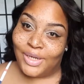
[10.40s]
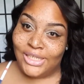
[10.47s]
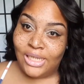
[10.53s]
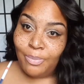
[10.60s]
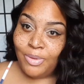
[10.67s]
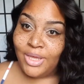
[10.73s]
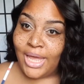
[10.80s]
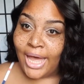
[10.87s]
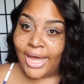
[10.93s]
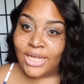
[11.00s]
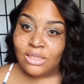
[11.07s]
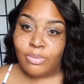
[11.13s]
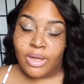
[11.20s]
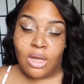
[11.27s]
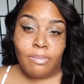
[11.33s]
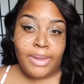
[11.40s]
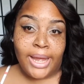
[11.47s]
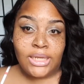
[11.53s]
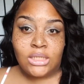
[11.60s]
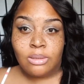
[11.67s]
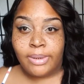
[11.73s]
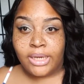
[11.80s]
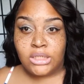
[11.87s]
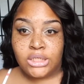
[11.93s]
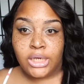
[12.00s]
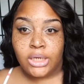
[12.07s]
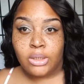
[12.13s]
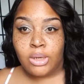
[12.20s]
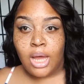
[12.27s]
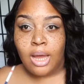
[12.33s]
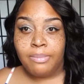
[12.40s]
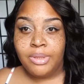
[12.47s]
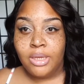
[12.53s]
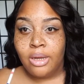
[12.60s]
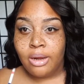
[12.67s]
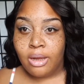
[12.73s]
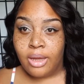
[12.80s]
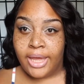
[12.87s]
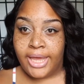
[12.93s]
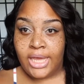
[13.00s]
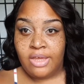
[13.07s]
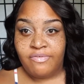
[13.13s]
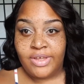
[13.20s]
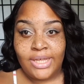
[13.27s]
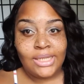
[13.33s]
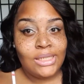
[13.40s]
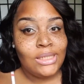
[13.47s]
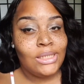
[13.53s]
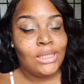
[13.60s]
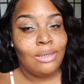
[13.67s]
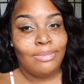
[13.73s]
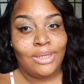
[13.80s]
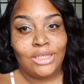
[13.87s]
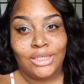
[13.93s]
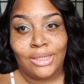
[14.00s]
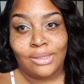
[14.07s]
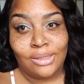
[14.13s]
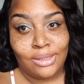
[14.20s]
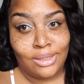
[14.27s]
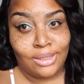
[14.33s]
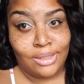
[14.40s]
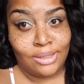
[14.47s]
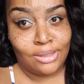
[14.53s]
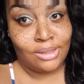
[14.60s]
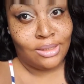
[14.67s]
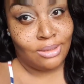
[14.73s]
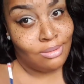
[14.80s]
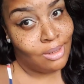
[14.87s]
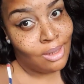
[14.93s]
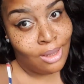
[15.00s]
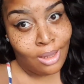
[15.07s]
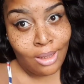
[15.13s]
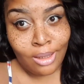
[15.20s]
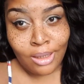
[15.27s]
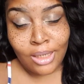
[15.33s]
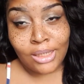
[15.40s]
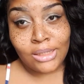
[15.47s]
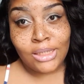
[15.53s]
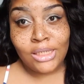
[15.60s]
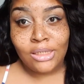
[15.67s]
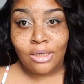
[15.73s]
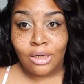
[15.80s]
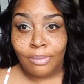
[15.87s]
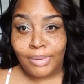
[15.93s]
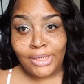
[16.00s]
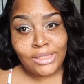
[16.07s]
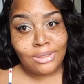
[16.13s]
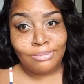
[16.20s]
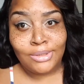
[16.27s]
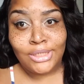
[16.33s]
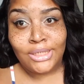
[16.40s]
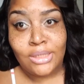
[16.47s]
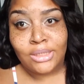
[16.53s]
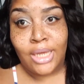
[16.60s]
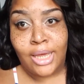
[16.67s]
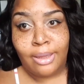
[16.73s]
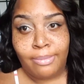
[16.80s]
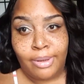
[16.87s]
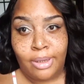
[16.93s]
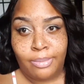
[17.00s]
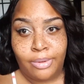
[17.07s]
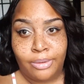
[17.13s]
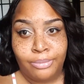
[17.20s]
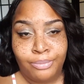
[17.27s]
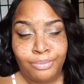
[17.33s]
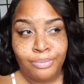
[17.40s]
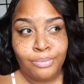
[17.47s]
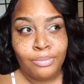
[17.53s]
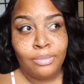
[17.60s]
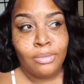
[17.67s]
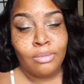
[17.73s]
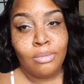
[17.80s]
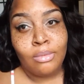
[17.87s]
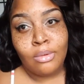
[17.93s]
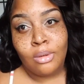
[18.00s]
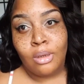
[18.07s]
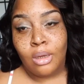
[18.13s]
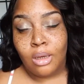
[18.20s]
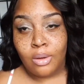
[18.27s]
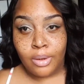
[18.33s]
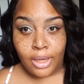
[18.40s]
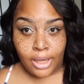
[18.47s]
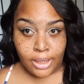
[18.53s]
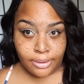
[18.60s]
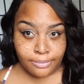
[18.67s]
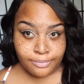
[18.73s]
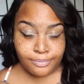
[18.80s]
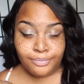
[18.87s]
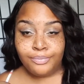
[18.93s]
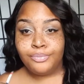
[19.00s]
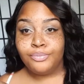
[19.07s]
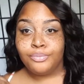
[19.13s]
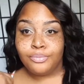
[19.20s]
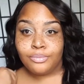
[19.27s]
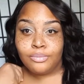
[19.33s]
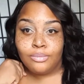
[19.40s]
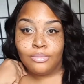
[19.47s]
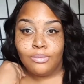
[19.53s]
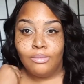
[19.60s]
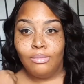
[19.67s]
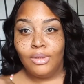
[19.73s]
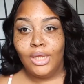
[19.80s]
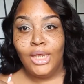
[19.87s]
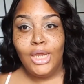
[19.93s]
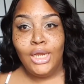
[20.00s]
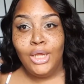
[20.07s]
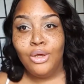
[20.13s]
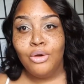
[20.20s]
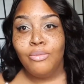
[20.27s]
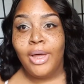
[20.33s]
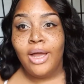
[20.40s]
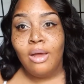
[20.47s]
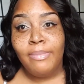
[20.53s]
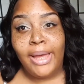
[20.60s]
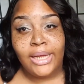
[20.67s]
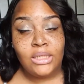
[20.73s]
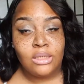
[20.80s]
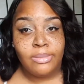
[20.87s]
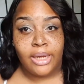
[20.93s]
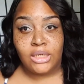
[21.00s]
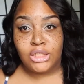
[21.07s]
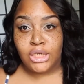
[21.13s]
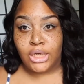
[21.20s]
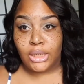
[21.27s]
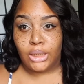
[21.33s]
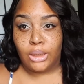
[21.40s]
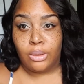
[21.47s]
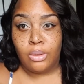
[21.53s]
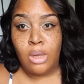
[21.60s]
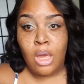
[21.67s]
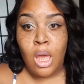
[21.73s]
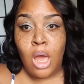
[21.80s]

What's up, you guys? Welcome back to my channel. I'm your girl, Avis. Let me adjust this, because this is going to be some tea time, baby. Okay? Anywho, welcome back to my channel.